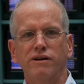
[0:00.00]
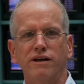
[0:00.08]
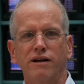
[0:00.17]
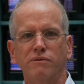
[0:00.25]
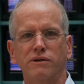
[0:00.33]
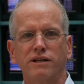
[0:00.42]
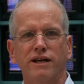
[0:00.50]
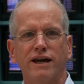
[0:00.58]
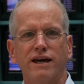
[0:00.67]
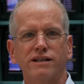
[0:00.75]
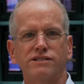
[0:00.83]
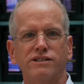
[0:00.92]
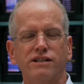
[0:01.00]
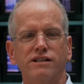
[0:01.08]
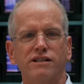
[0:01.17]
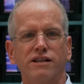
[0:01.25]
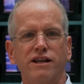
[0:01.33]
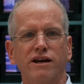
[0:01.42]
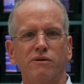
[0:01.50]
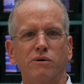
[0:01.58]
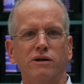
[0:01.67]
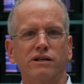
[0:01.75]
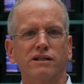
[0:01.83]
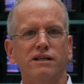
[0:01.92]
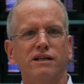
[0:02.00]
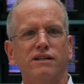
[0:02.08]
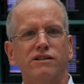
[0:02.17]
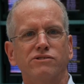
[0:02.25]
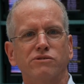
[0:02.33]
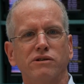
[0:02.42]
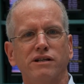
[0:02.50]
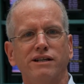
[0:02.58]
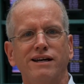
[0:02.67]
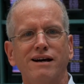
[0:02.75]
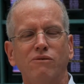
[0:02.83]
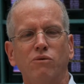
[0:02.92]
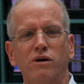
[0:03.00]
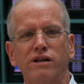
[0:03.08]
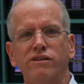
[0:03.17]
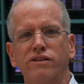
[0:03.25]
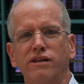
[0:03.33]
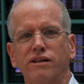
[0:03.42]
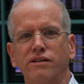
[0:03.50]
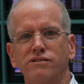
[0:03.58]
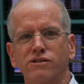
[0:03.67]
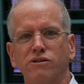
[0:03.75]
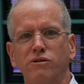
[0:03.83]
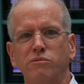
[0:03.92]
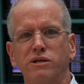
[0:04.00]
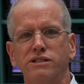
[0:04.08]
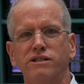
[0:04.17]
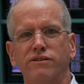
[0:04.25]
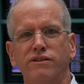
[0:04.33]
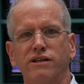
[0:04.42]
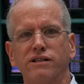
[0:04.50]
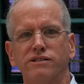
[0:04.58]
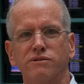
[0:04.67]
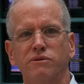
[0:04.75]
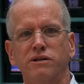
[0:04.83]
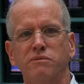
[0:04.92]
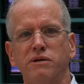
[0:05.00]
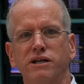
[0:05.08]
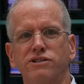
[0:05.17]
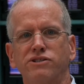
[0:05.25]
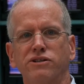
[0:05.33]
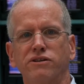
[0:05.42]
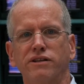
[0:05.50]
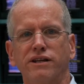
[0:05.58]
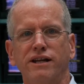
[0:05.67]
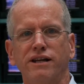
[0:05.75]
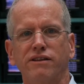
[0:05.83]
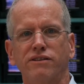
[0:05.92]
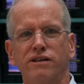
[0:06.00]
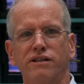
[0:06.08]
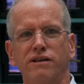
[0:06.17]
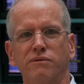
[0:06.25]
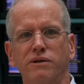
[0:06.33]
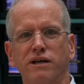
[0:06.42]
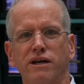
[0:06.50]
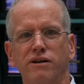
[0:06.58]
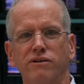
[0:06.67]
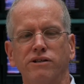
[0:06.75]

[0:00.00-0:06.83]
or not we're going to add a city to the network? It's really not one thing, there's a whole bunch of things. You want to make sure that anything that we enter